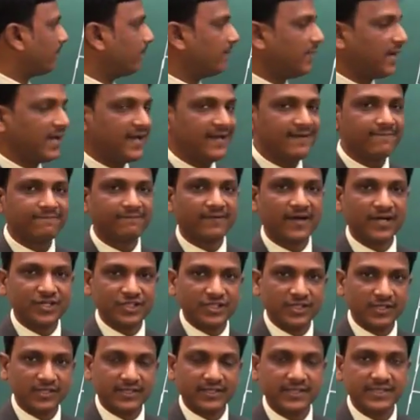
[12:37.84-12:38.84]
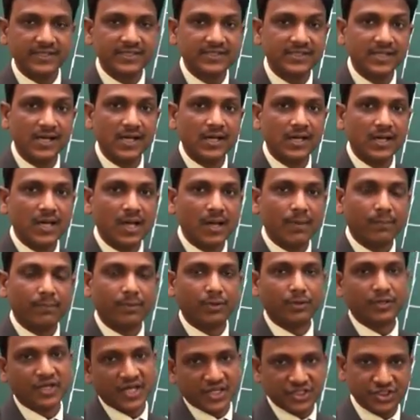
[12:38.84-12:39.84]
a main function that is
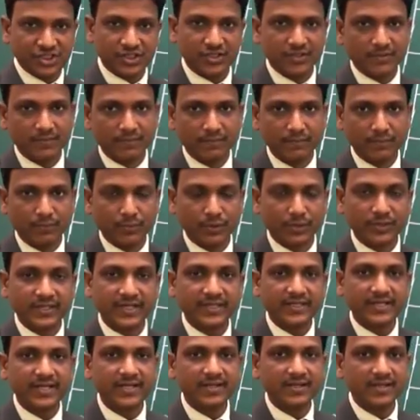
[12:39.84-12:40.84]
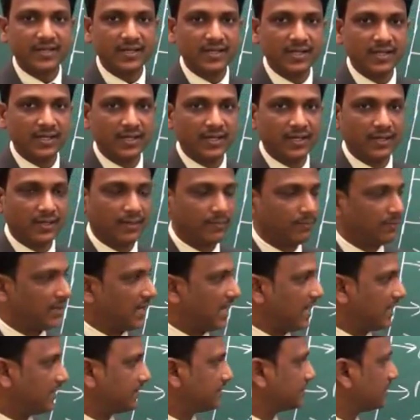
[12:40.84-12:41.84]
protection, protecting the
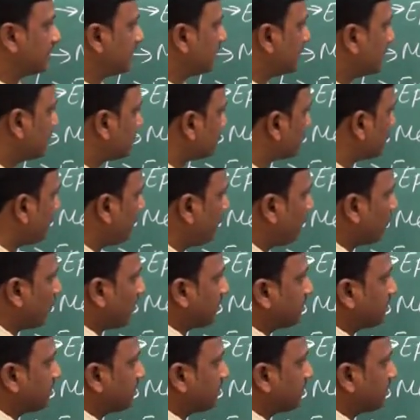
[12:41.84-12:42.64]
plant. So if you